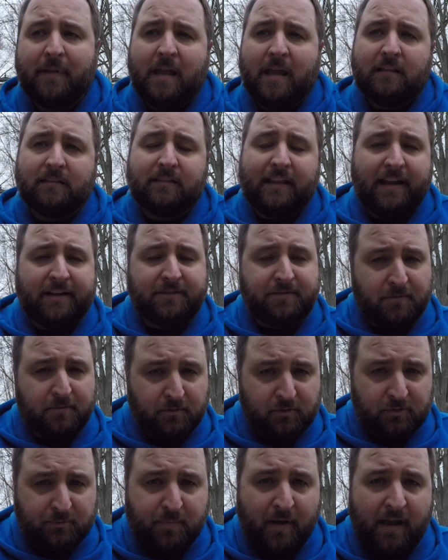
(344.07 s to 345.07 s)
Lance
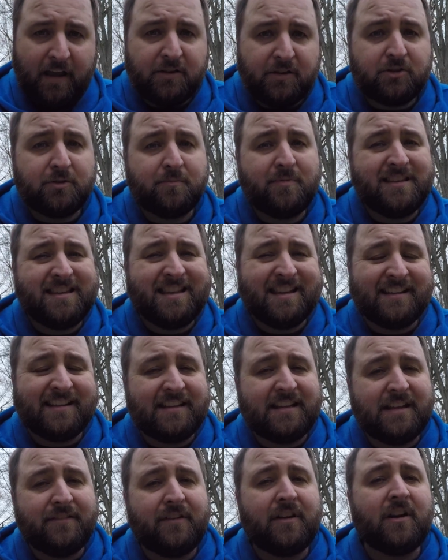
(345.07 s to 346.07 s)
Cruz Bay should begin
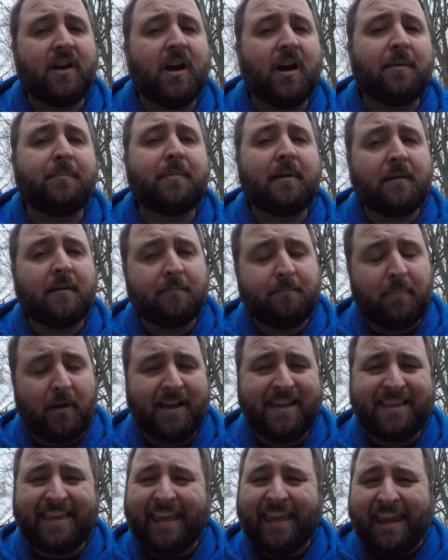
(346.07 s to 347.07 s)
giving up
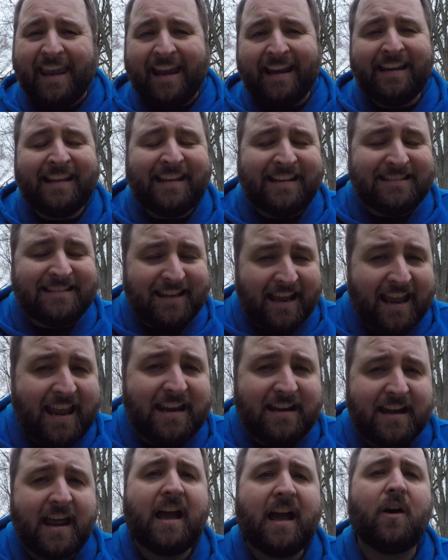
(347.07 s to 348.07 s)
pike any
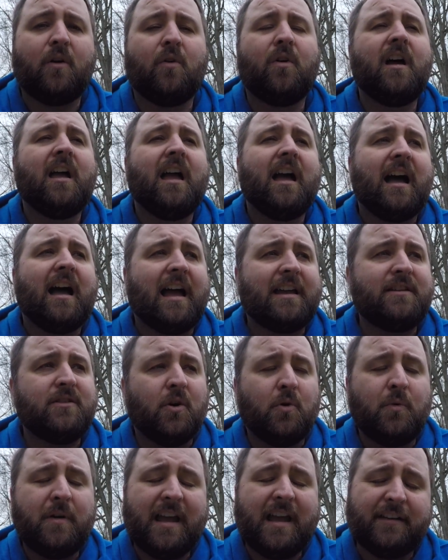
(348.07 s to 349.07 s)
day now. I
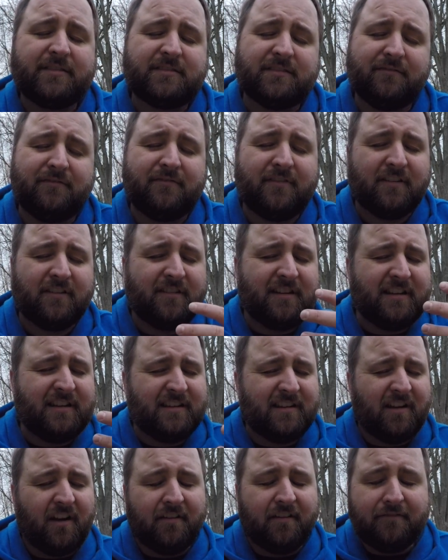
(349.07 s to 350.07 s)
know we have some
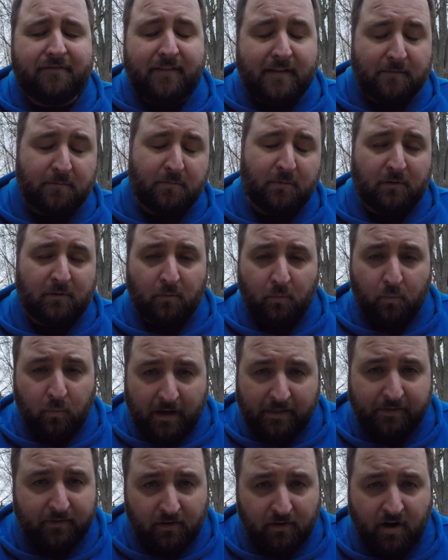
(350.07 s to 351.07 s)
very unfavorable
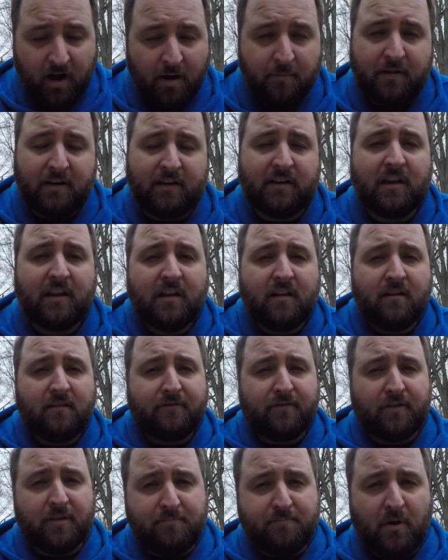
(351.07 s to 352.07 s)
weather coming
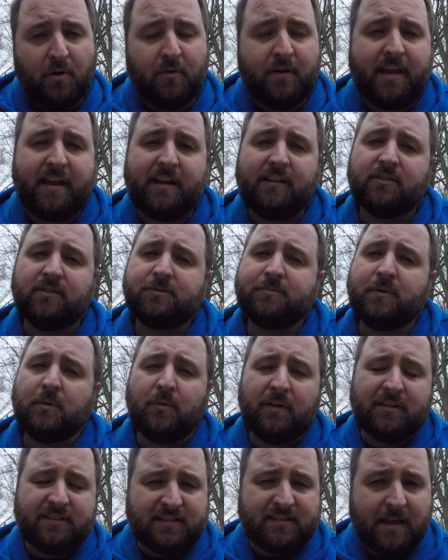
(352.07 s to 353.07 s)
for the boat anglers, but
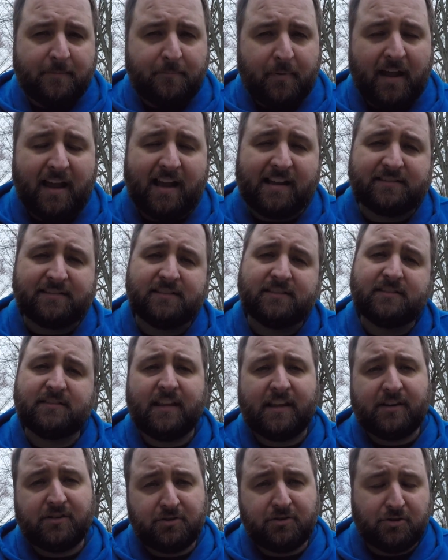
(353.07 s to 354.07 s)
once that passes,
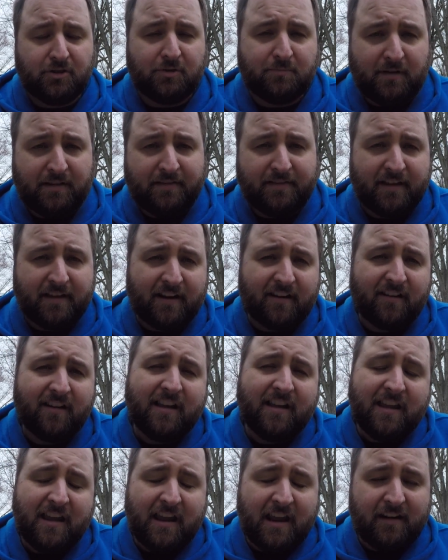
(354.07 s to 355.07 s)
they should be there
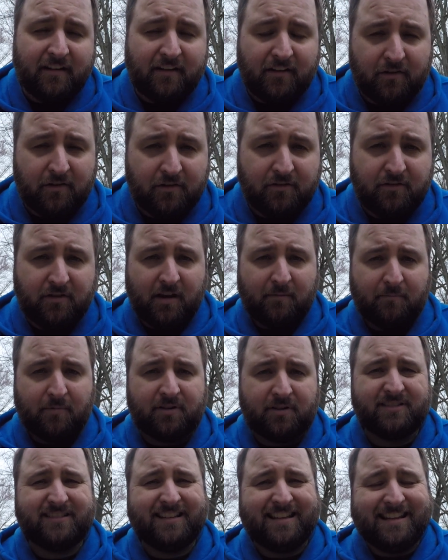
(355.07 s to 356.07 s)
in good
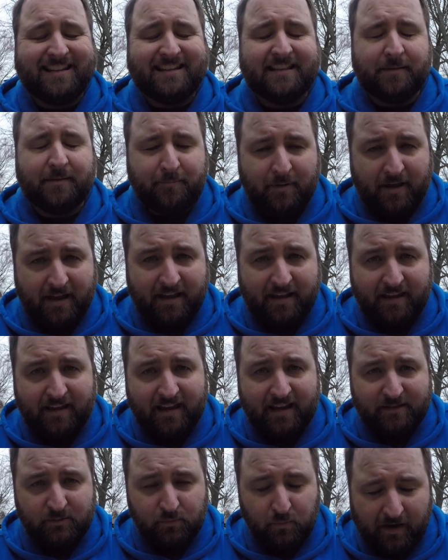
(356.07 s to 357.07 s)
numbers in the bay
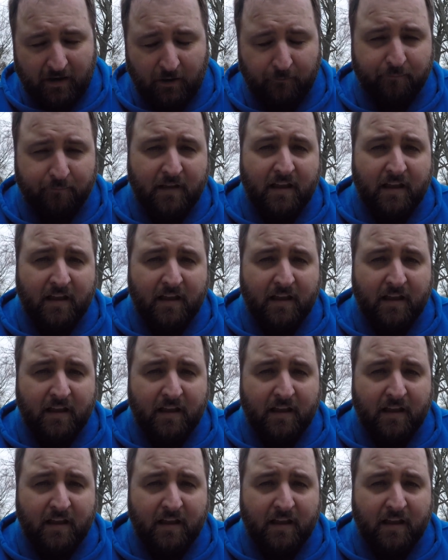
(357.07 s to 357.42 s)
as well.